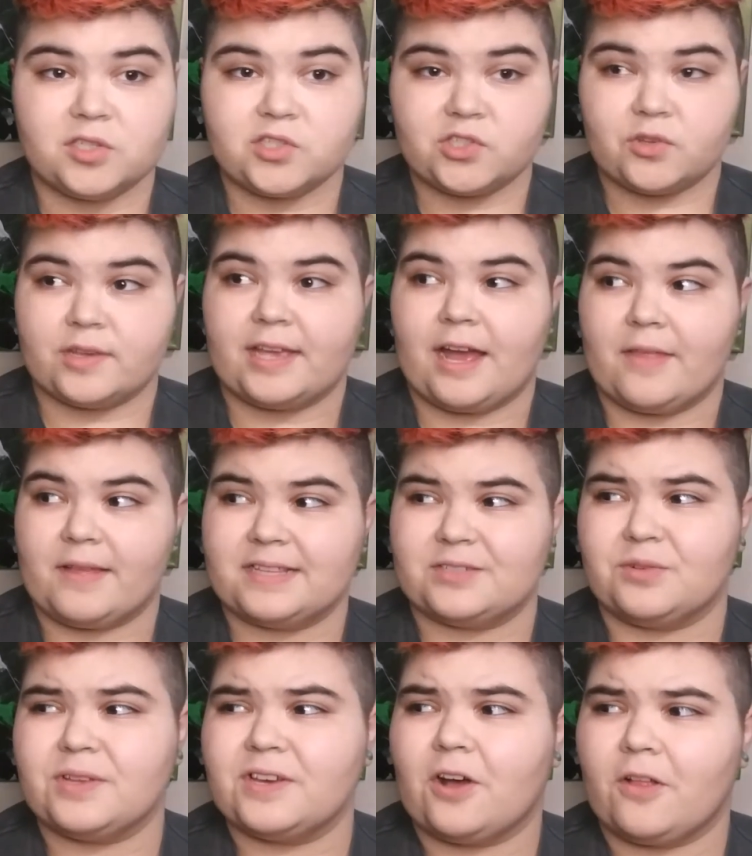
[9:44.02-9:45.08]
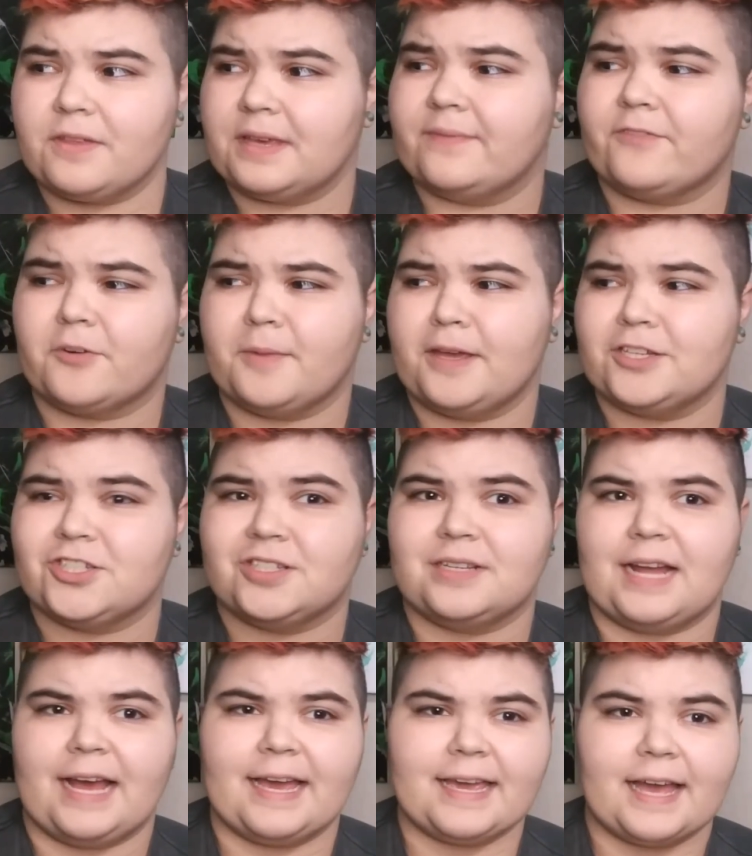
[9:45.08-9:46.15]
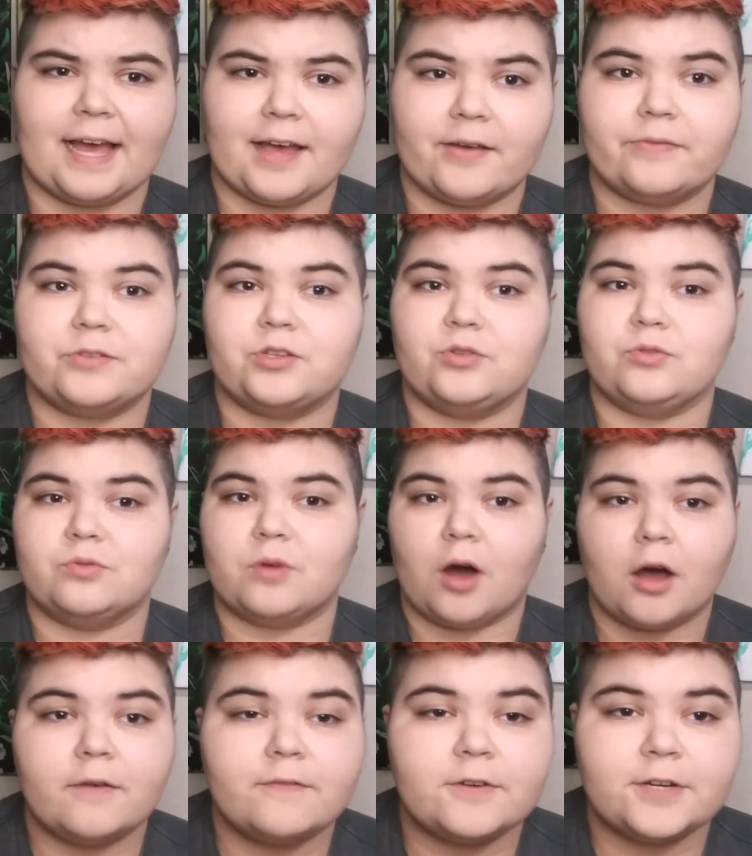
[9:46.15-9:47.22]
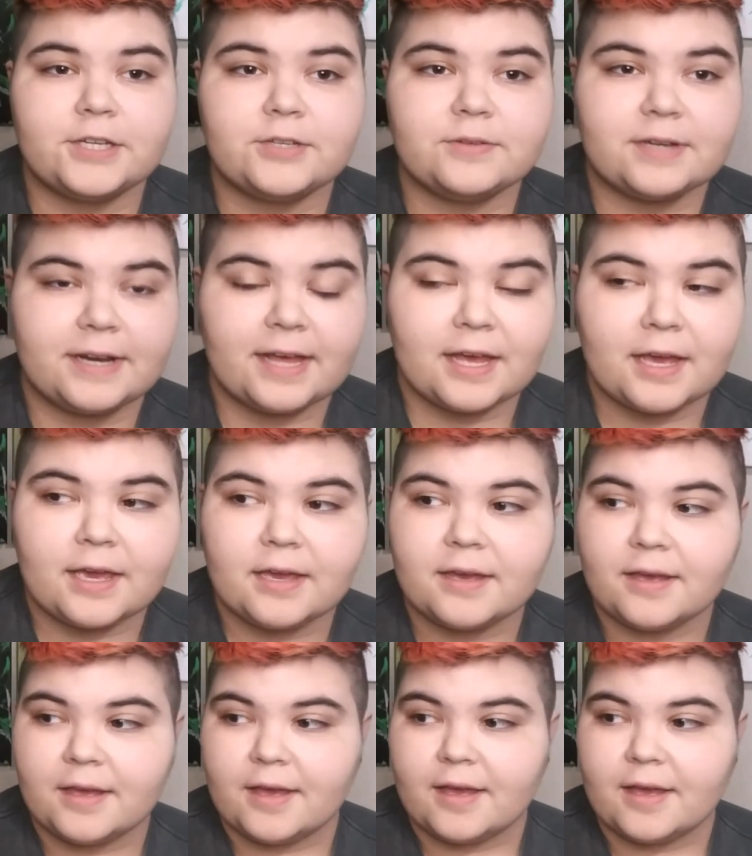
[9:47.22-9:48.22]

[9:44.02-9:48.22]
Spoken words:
So yeah, that's really all the information I have to offer you today.